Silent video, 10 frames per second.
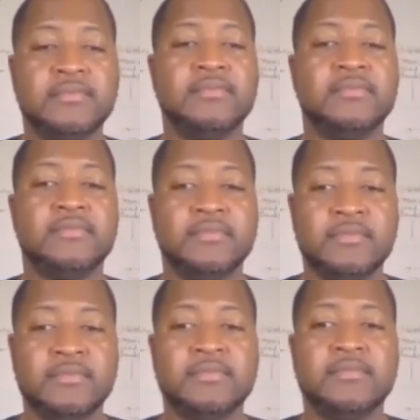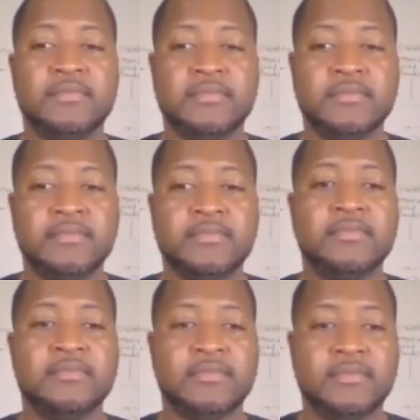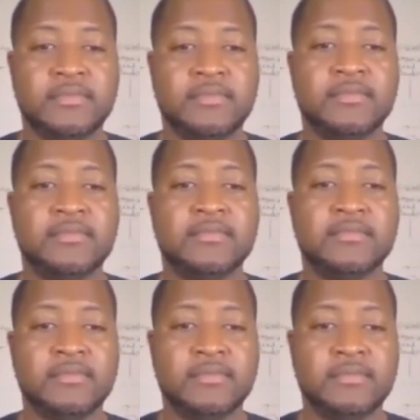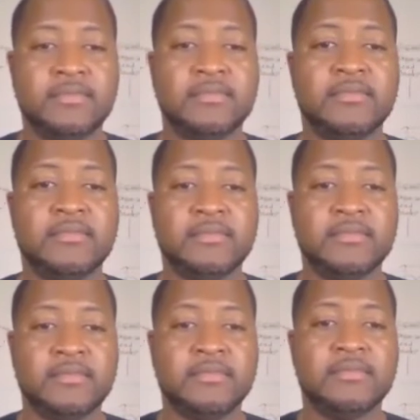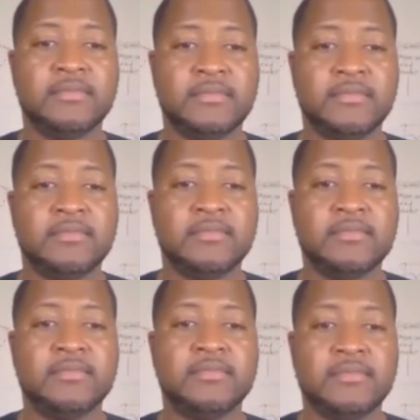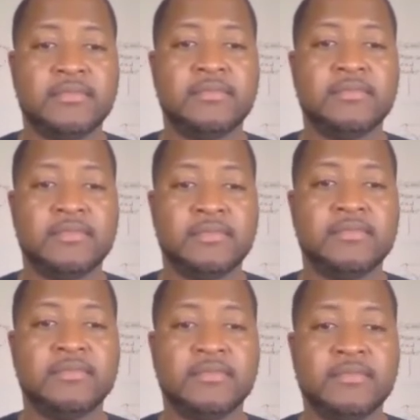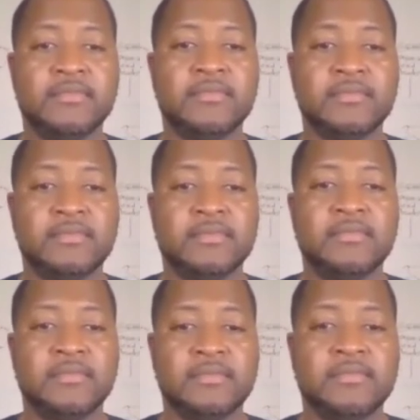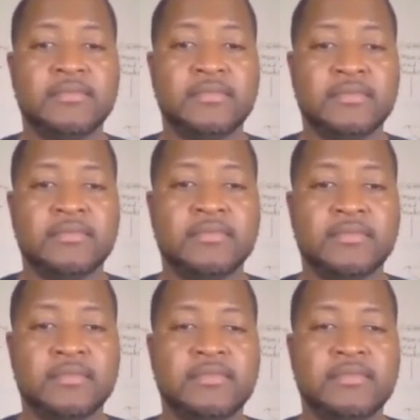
[no speech]